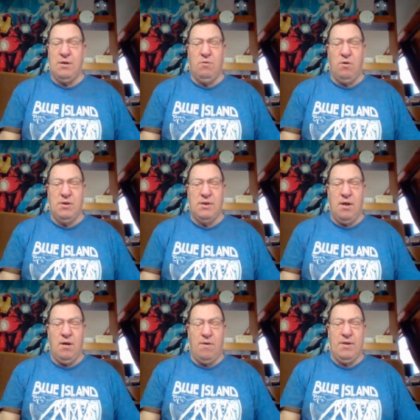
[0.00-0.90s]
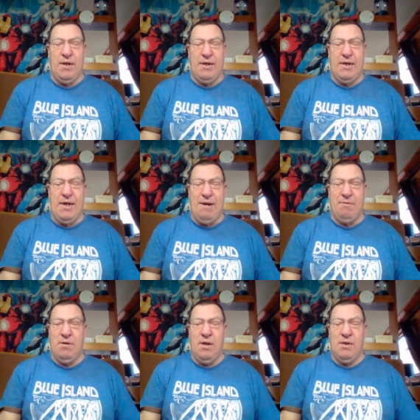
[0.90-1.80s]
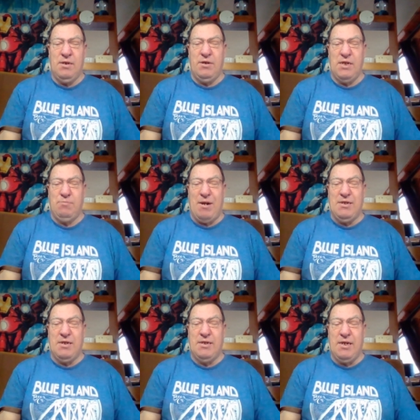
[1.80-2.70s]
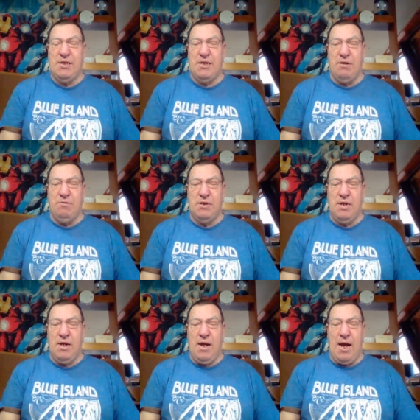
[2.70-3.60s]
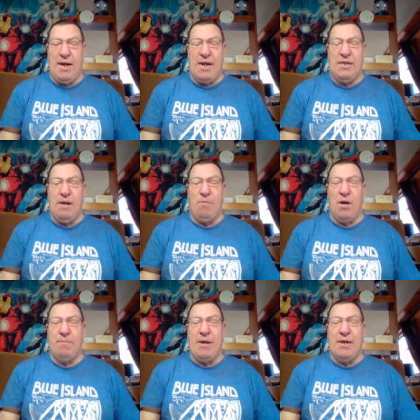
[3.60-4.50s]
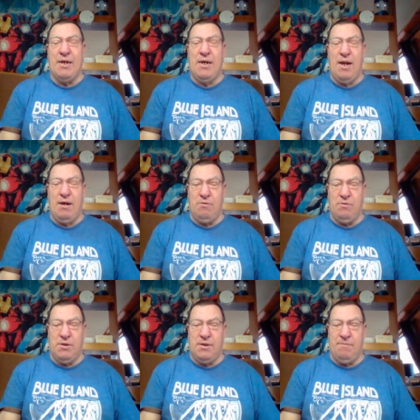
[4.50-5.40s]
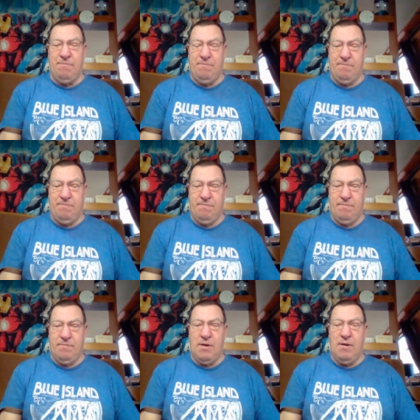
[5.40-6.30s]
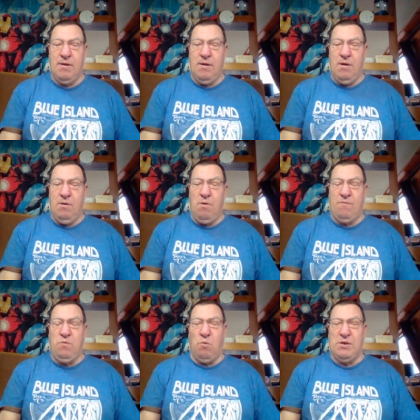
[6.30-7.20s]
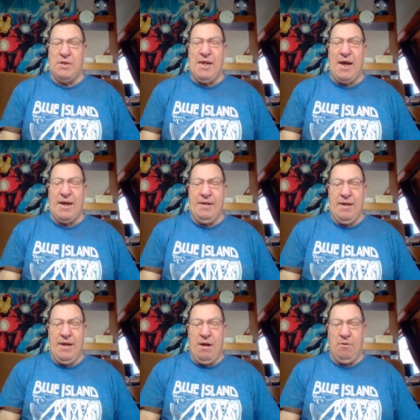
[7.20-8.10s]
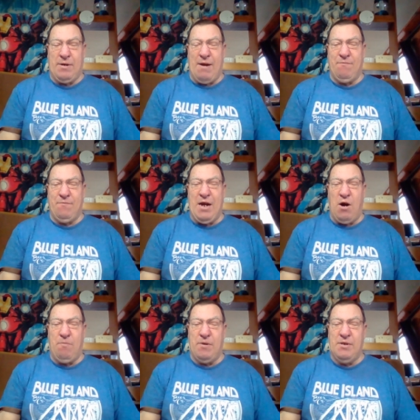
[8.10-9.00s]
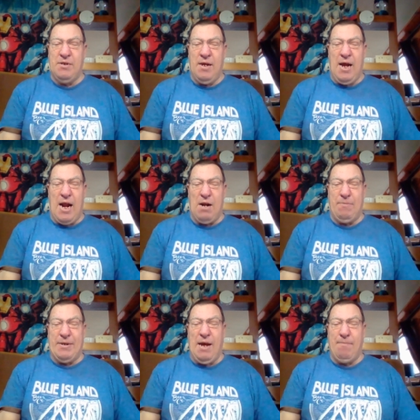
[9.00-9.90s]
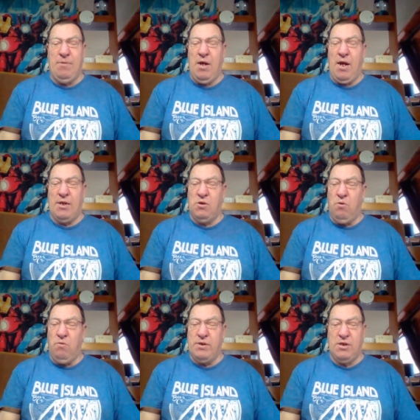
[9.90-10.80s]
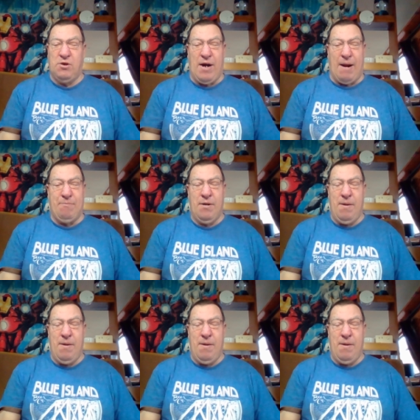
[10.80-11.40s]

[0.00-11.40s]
across on the Link Canal, so it just went into disuse and ended up by being closed. Of course, today it will get reopened and it'll become a tourist trap,